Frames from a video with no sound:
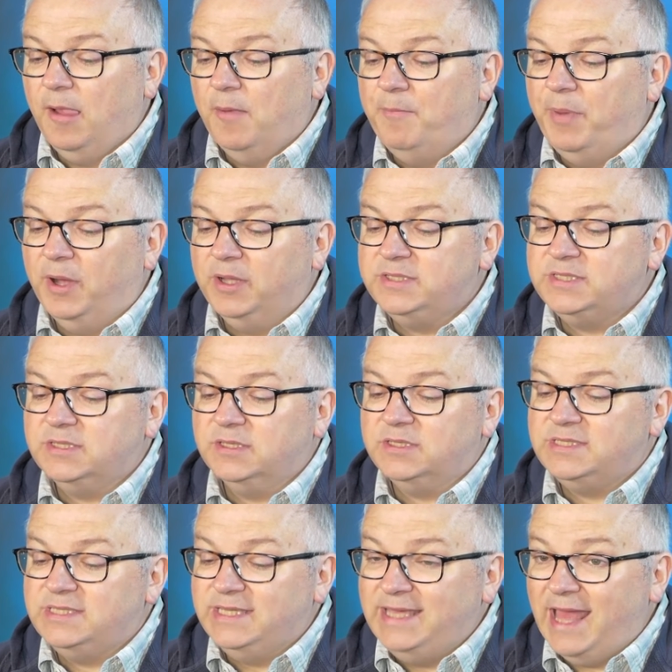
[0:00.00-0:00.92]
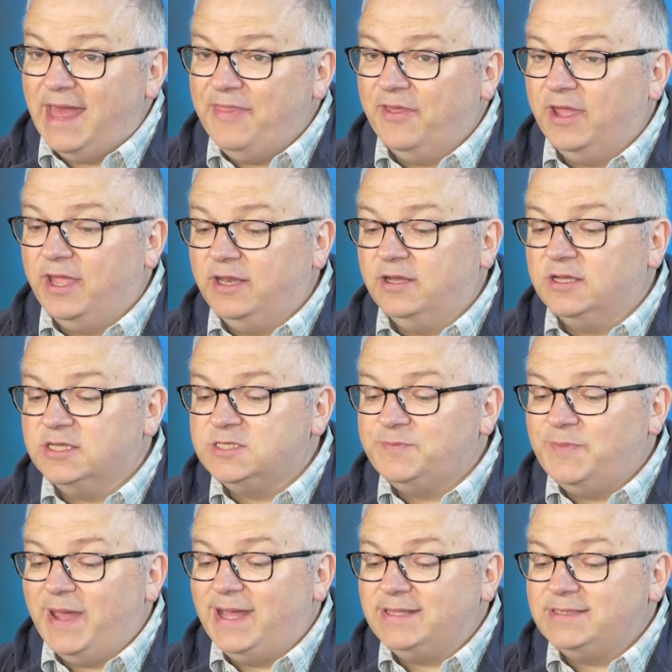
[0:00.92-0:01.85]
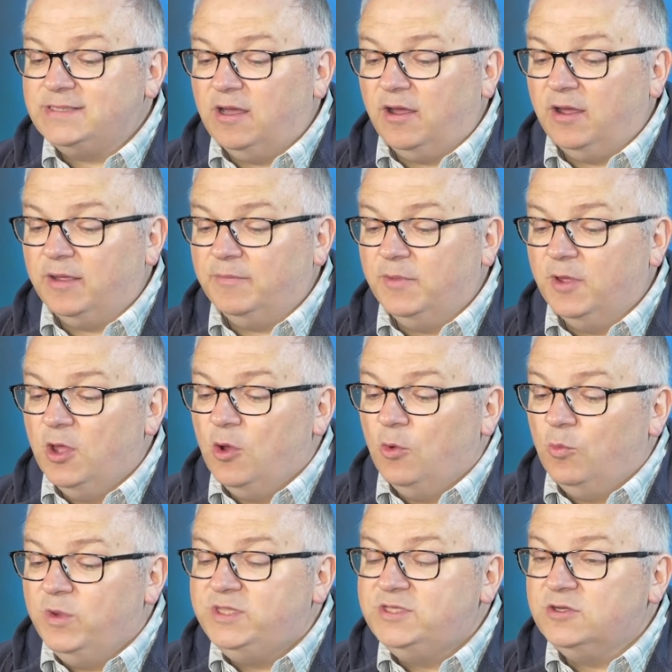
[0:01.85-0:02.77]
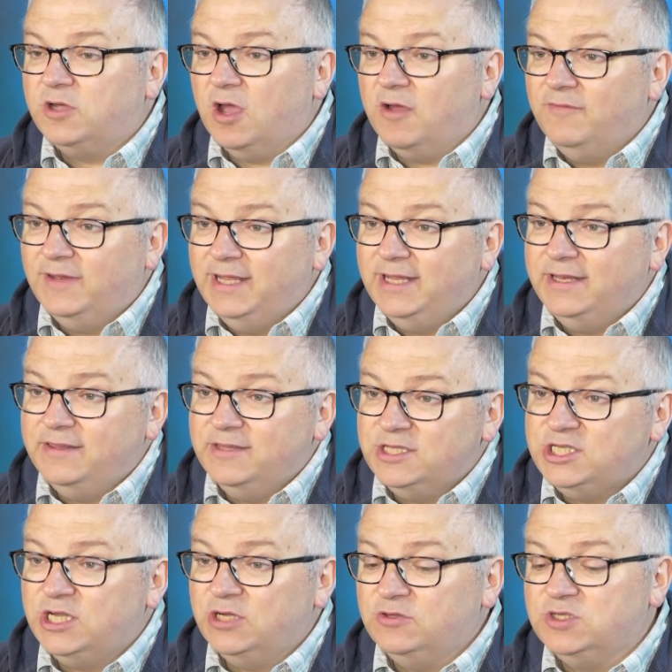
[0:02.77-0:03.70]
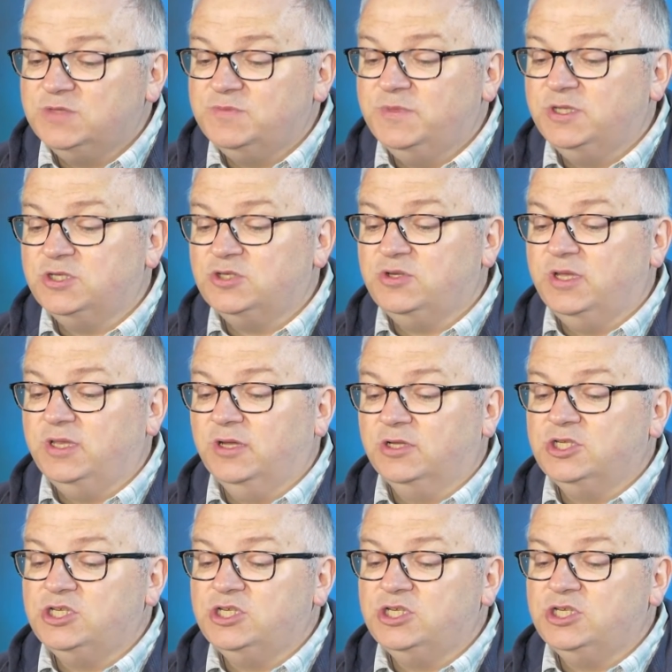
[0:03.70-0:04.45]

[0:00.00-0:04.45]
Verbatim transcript: but together in our spare time, we took over leading the children's ministry in our